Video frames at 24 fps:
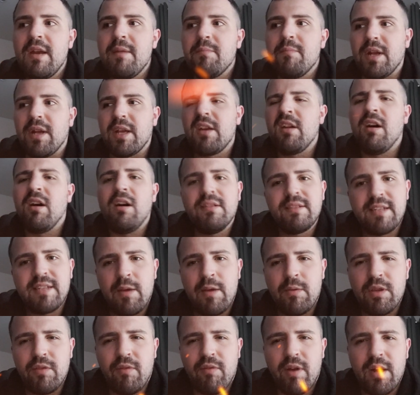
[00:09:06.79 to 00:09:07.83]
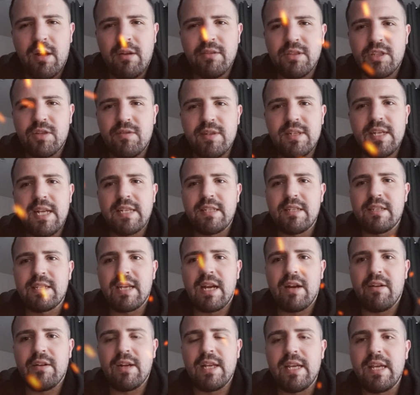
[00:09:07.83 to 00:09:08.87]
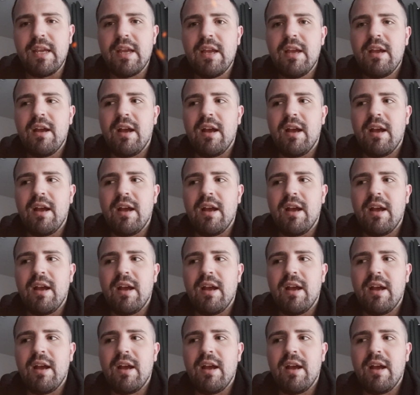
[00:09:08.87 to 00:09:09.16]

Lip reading: but I can't tell you what the right answer is necessarily.